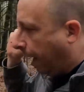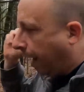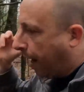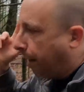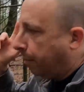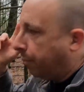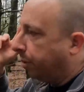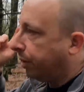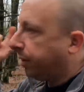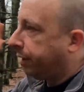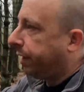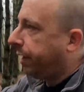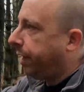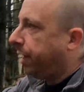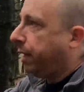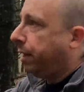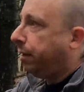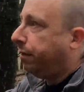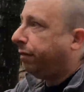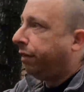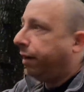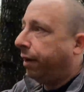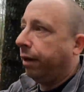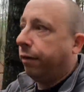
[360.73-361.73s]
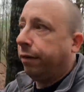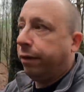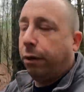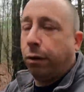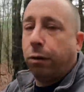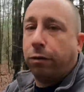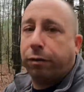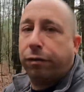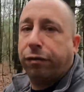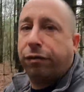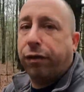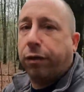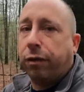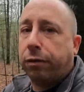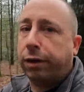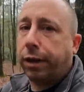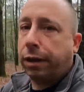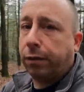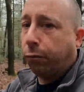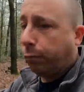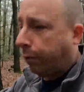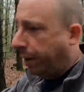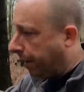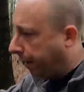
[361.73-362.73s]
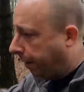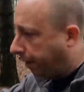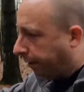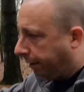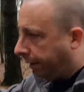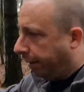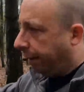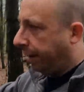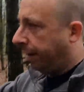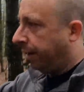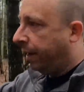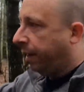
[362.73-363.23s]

I believe the old filled-in well